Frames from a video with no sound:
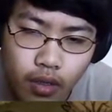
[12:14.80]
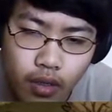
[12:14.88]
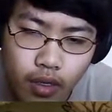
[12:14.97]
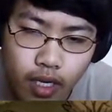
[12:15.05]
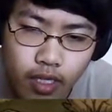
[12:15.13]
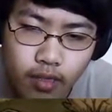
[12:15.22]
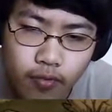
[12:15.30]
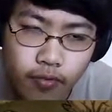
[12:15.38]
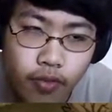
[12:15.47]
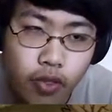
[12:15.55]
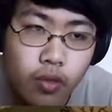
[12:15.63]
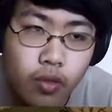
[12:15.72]
Gonna add some
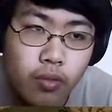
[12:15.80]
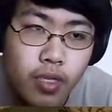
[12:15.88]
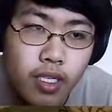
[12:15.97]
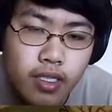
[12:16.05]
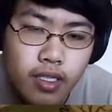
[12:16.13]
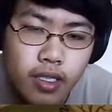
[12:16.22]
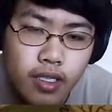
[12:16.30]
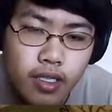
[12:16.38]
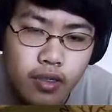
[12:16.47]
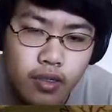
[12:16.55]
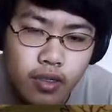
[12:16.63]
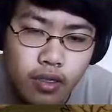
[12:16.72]
fuel because the things
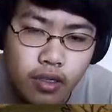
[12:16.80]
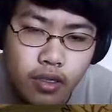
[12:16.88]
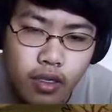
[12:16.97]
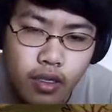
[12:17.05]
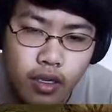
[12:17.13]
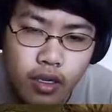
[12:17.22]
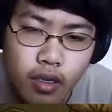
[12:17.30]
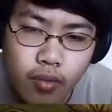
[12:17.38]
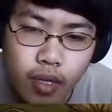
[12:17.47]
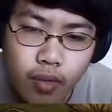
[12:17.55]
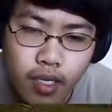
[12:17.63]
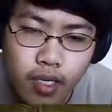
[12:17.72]
are
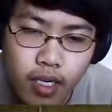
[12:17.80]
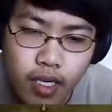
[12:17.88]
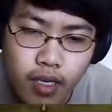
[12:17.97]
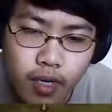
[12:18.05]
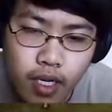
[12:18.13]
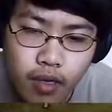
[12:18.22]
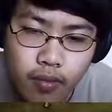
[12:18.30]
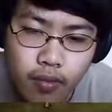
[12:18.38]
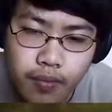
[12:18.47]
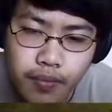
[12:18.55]
probably needed right now.